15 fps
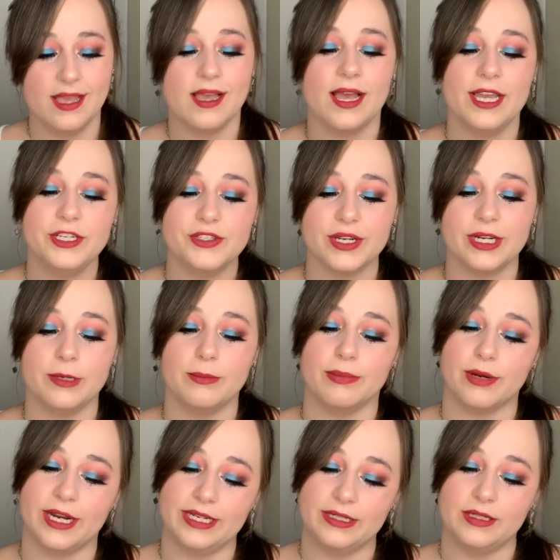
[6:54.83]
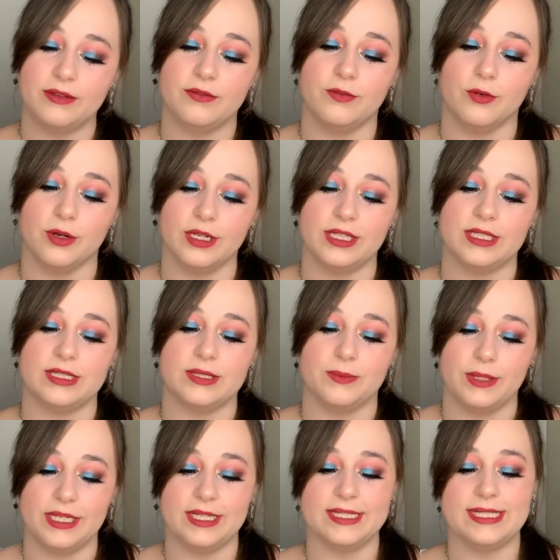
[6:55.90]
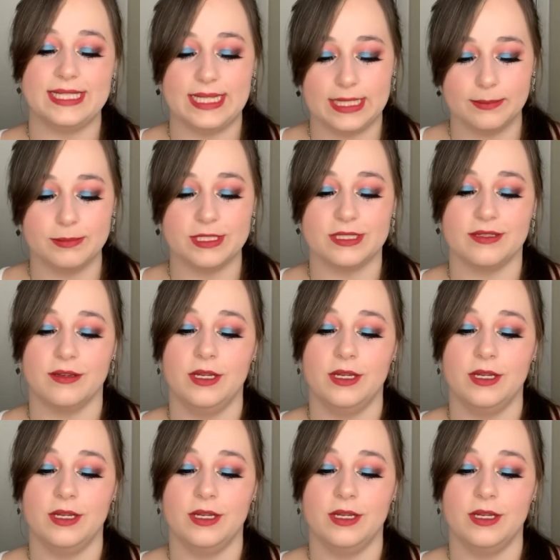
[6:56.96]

hydrate and brighten for the sweetest lips.